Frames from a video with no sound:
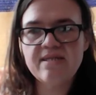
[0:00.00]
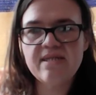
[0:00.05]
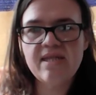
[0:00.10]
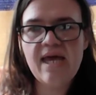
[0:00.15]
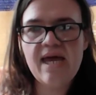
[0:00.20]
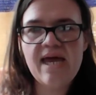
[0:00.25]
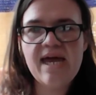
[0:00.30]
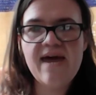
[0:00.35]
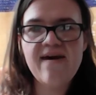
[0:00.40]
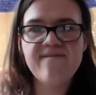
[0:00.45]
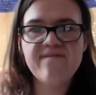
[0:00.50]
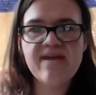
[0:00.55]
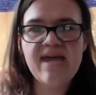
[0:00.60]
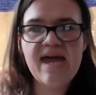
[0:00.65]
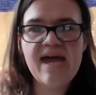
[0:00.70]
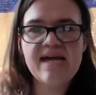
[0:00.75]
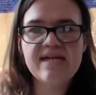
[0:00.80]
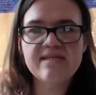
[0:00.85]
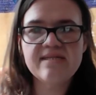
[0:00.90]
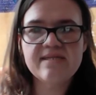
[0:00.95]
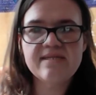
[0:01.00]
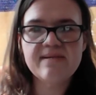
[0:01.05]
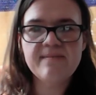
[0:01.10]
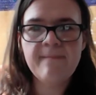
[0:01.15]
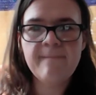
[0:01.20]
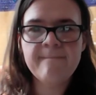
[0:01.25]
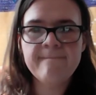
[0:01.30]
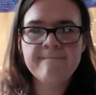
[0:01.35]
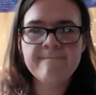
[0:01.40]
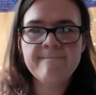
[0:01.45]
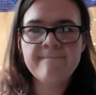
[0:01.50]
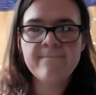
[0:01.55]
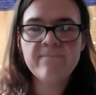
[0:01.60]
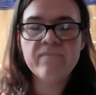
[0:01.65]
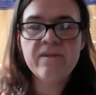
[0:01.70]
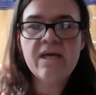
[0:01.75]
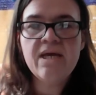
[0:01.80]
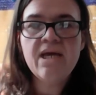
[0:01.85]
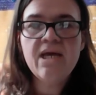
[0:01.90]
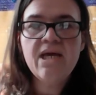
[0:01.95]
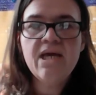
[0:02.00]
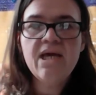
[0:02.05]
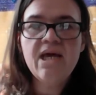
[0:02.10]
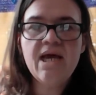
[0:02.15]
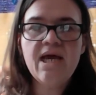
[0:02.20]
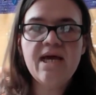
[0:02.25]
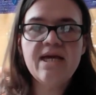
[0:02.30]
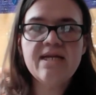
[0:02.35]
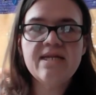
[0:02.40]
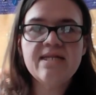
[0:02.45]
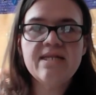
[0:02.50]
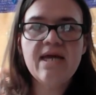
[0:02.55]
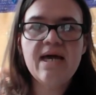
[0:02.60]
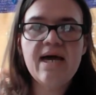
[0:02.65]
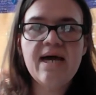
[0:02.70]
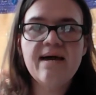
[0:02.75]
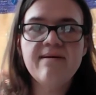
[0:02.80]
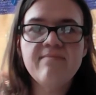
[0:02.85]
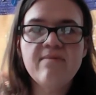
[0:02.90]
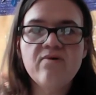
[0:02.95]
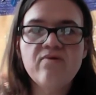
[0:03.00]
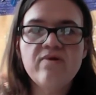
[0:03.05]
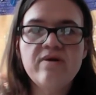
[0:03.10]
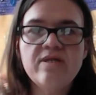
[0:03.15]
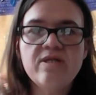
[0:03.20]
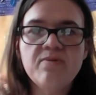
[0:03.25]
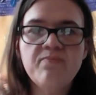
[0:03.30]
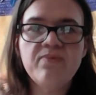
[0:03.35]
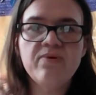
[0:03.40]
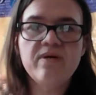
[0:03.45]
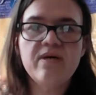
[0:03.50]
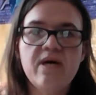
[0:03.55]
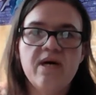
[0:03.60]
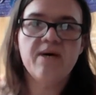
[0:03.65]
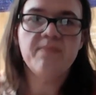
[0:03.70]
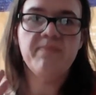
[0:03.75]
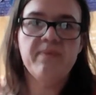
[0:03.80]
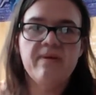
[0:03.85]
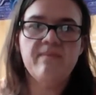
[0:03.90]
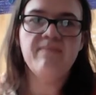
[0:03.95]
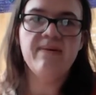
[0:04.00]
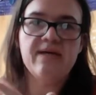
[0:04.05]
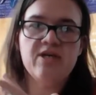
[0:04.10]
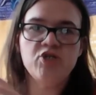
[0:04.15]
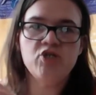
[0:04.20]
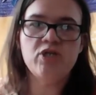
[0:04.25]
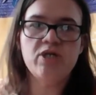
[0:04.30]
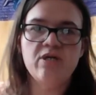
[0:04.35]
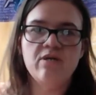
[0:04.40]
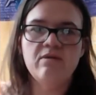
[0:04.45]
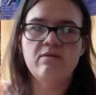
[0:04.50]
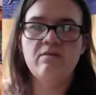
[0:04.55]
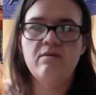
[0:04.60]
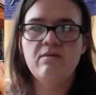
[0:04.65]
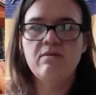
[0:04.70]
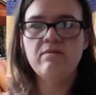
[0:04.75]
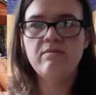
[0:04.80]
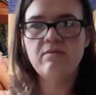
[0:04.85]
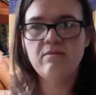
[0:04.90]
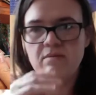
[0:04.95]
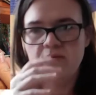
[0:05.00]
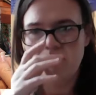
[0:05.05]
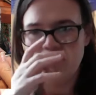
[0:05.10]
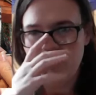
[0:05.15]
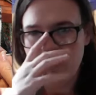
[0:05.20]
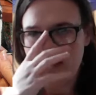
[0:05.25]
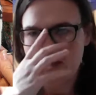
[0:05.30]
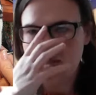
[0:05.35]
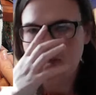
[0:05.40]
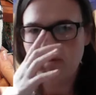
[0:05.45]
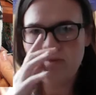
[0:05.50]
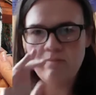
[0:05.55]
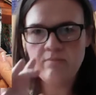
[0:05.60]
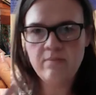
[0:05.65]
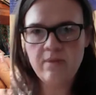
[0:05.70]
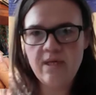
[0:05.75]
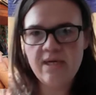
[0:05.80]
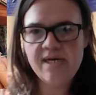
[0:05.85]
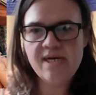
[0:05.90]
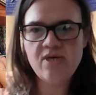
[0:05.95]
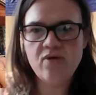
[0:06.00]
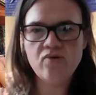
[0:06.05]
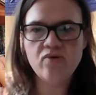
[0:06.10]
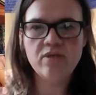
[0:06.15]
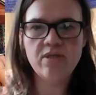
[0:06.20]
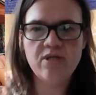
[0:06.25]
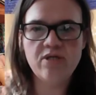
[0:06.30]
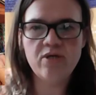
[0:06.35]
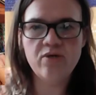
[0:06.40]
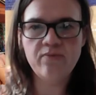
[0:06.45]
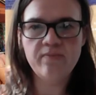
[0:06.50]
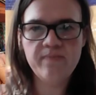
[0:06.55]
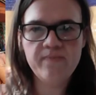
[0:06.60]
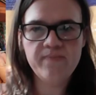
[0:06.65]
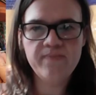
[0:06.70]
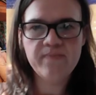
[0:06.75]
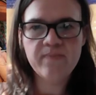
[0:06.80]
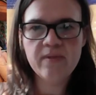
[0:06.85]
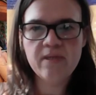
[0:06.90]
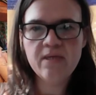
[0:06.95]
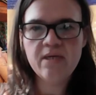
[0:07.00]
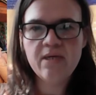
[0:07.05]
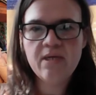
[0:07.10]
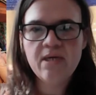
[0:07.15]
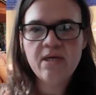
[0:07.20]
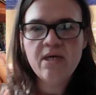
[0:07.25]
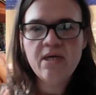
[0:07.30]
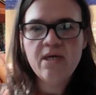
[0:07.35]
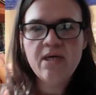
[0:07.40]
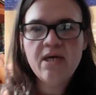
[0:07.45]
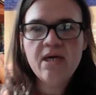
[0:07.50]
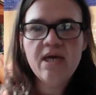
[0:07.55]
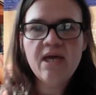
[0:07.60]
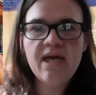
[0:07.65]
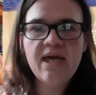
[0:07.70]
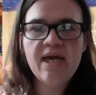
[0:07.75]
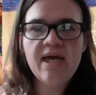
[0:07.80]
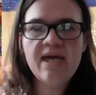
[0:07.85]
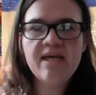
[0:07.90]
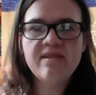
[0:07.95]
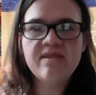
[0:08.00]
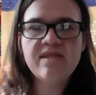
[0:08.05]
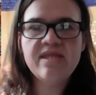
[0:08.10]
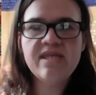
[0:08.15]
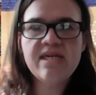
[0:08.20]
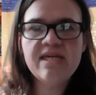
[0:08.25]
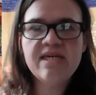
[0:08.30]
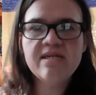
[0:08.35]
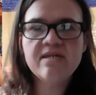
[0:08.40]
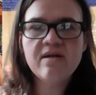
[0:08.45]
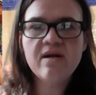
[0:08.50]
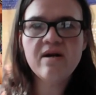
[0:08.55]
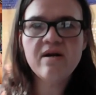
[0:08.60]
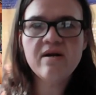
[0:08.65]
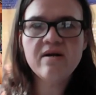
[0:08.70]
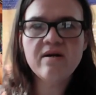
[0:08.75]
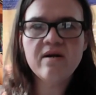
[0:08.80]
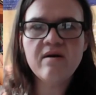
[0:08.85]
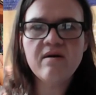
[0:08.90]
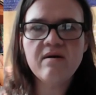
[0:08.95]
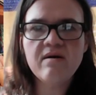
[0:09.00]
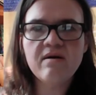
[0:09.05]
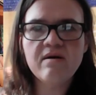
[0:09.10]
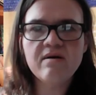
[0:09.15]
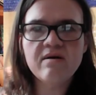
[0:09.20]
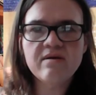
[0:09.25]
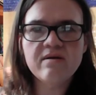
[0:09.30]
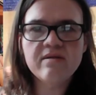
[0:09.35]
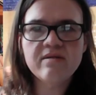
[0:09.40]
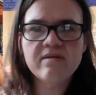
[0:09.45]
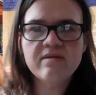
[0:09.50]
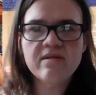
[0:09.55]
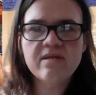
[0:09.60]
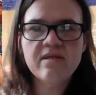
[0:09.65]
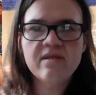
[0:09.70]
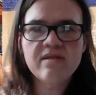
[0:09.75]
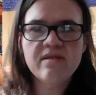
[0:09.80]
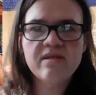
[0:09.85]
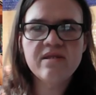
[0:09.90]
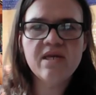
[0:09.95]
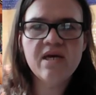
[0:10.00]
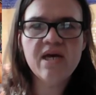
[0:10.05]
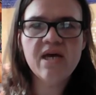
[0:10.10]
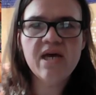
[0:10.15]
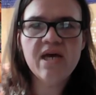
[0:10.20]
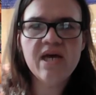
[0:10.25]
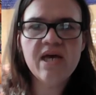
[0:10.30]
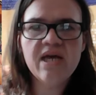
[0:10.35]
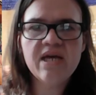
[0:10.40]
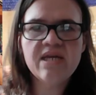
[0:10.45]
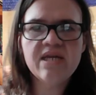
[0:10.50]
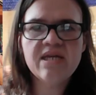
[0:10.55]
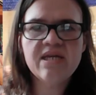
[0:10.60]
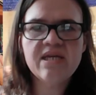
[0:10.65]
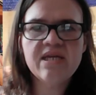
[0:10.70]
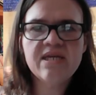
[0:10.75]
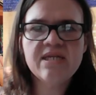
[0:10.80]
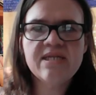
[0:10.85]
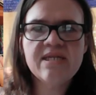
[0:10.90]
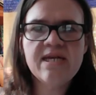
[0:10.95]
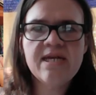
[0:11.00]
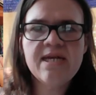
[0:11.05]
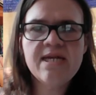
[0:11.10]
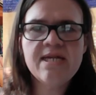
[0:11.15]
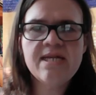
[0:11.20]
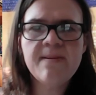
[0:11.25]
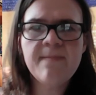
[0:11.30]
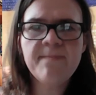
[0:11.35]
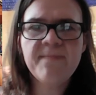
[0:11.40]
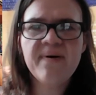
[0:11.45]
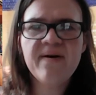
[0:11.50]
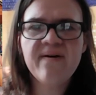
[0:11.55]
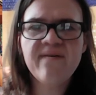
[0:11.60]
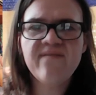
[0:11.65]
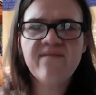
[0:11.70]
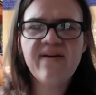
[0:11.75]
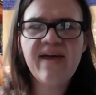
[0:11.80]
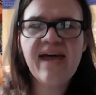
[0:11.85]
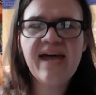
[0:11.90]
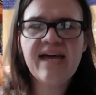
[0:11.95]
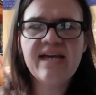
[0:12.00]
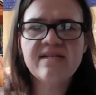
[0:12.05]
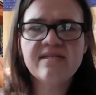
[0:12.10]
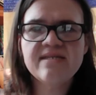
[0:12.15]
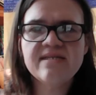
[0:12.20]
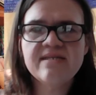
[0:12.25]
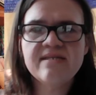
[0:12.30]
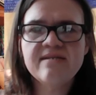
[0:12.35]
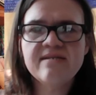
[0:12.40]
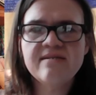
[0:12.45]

that have cats. And I'm going to put up a picture, you know, like I usually do. And these are called the Kissin' Pavat